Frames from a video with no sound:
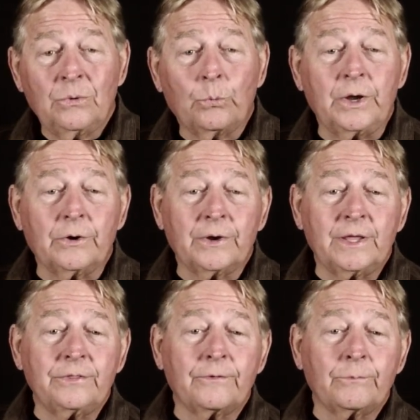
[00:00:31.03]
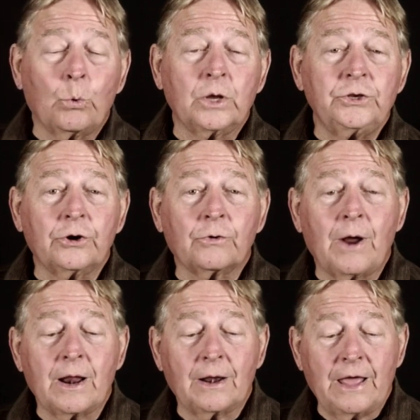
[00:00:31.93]
We are in the 1 year
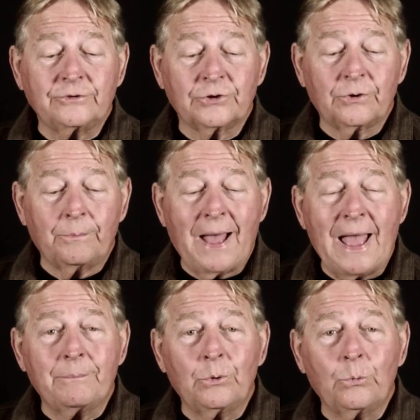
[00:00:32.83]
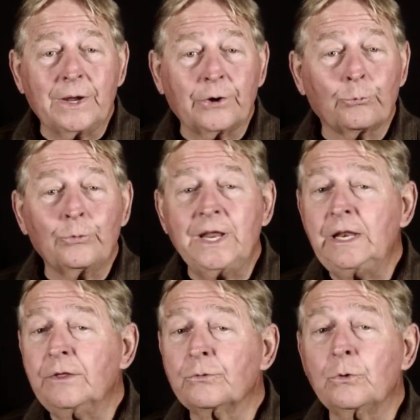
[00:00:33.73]
chronological Bible. We are
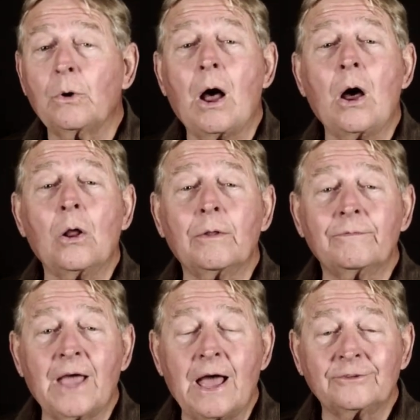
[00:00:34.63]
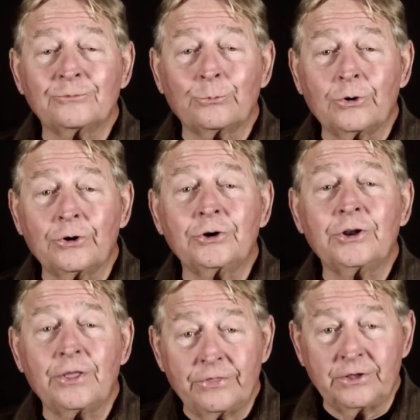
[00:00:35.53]
reading through all of God's Word
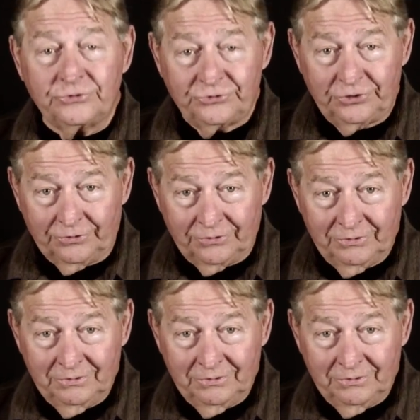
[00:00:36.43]
this year.